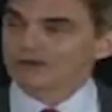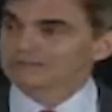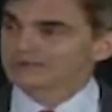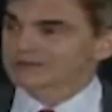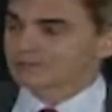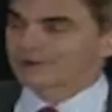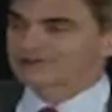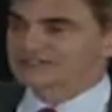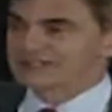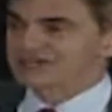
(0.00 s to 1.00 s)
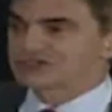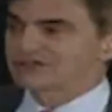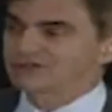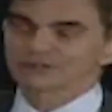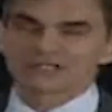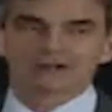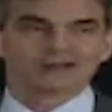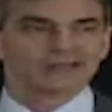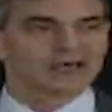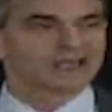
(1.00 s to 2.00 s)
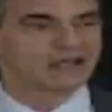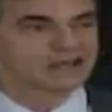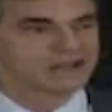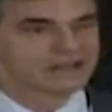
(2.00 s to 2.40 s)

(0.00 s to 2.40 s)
I'm doing a presentation in North Carolina.